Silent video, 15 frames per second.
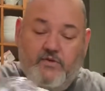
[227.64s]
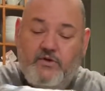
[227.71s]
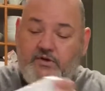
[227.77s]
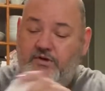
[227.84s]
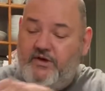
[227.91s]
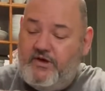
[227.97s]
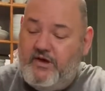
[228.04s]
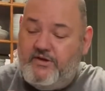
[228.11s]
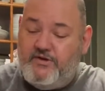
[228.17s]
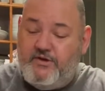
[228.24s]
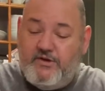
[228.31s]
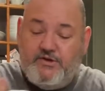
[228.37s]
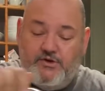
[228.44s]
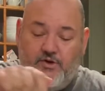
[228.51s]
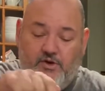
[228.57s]
to get the
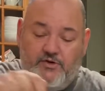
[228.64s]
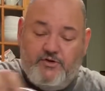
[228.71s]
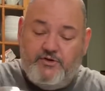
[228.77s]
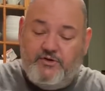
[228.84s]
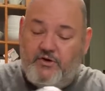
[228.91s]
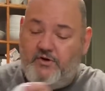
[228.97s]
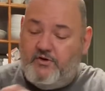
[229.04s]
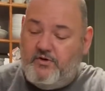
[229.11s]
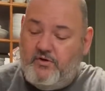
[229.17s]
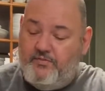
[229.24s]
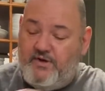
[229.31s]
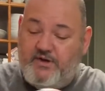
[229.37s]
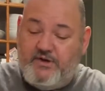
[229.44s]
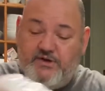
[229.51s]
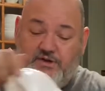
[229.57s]
salt and sugar all
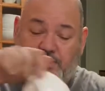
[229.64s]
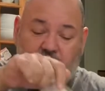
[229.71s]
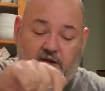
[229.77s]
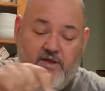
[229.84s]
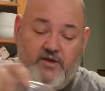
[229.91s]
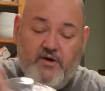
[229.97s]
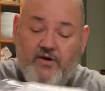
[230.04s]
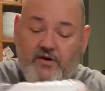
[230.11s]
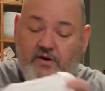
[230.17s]
mixed together.